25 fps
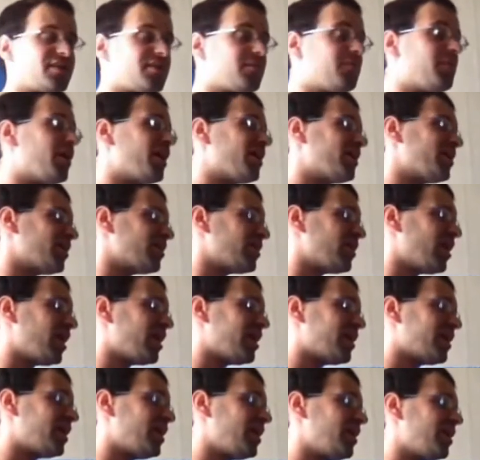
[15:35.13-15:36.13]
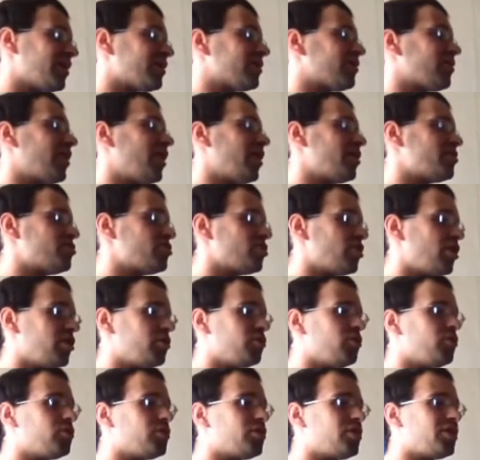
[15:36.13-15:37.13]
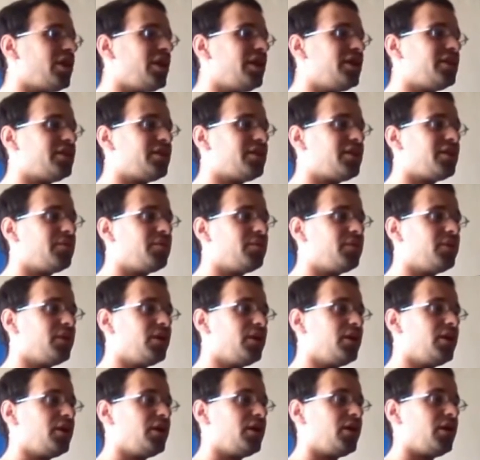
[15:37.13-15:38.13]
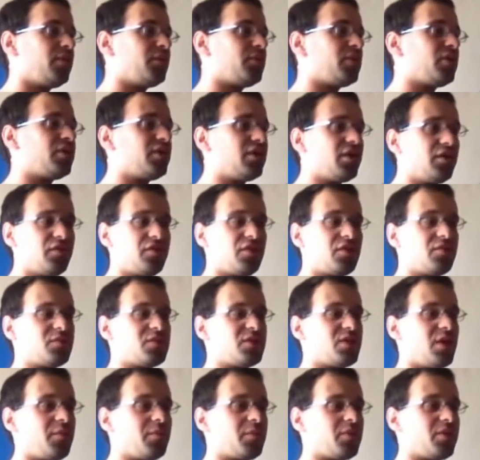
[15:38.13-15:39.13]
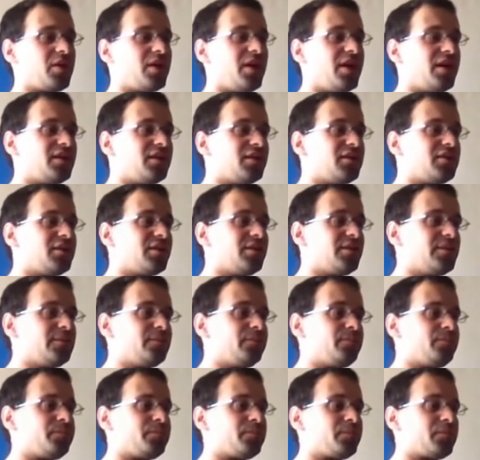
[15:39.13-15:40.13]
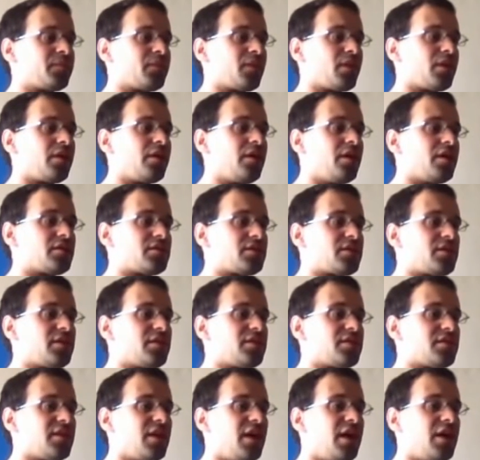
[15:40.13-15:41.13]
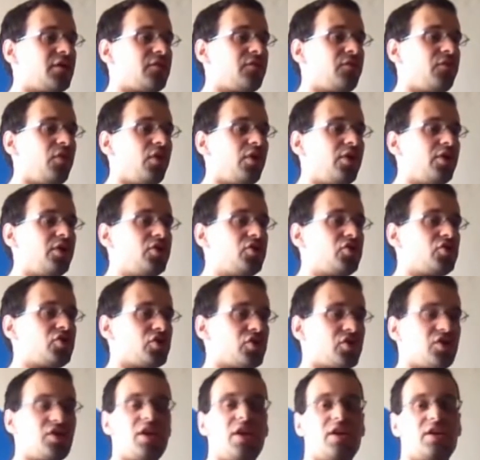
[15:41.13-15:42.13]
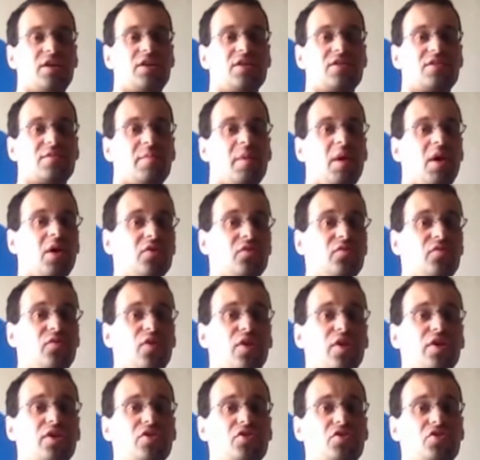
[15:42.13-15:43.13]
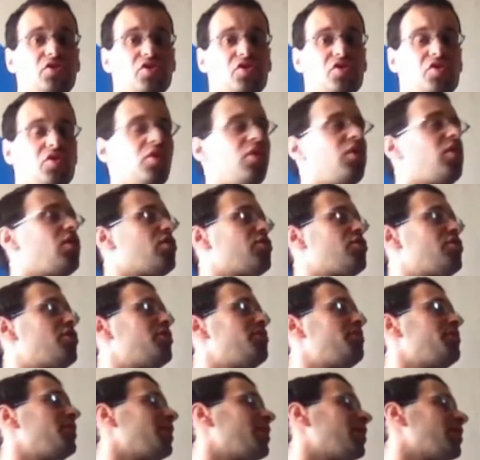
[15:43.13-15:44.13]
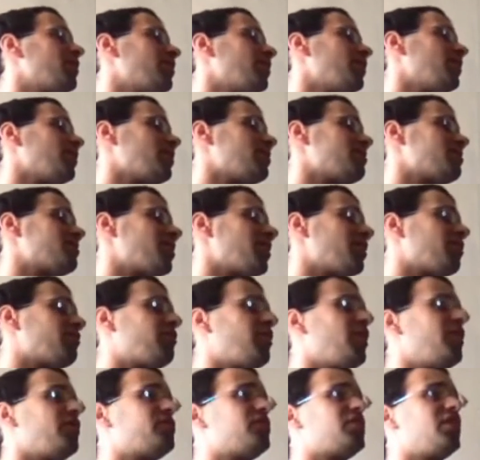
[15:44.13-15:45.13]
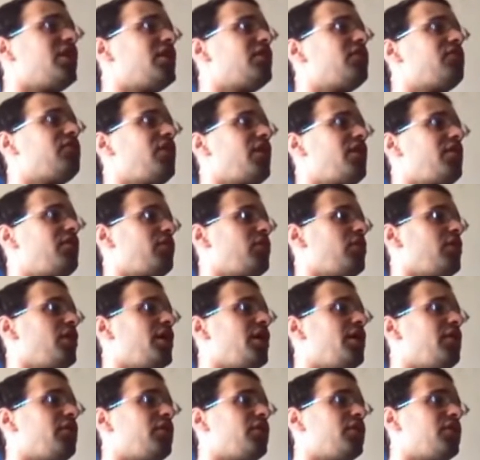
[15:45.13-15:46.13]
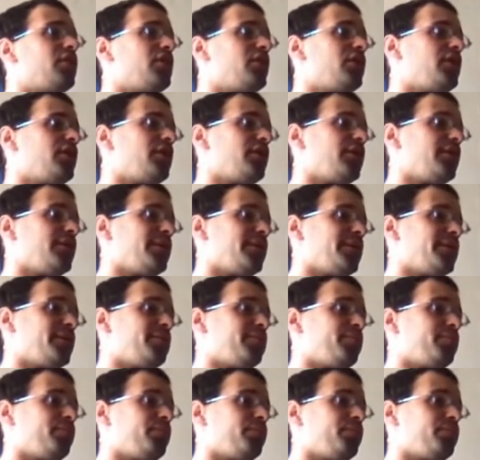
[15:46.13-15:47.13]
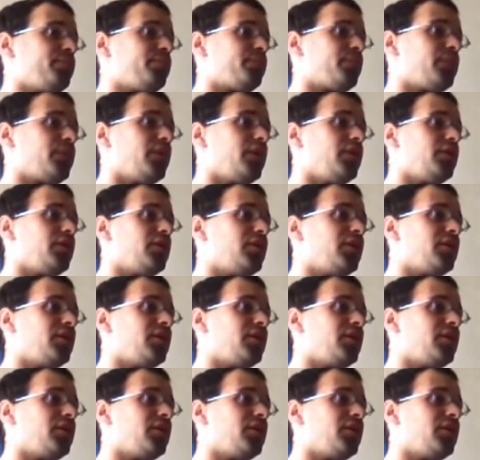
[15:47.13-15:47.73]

But your boyfriend is a nice man, and like Elliot Rodger, I don't hate him. I'm gonna give him some credit. Yes, he's like four inches. Yeah, he's about four inches taller than me. He's like 5'10", 5'11".